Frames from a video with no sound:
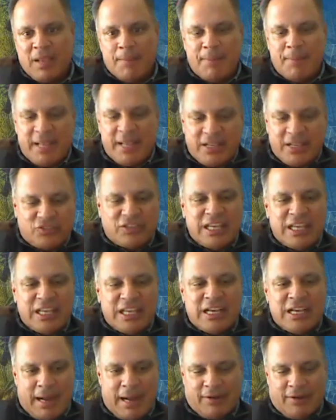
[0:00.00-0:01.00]
Because think
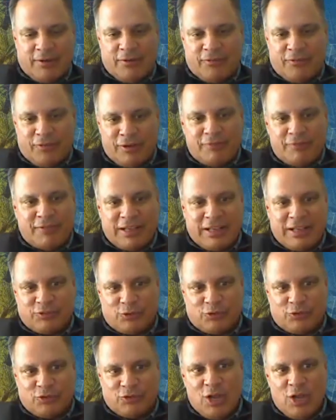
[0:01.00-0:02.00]
about it for
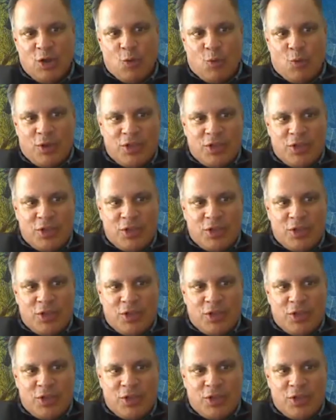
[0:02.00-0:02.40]
investors. When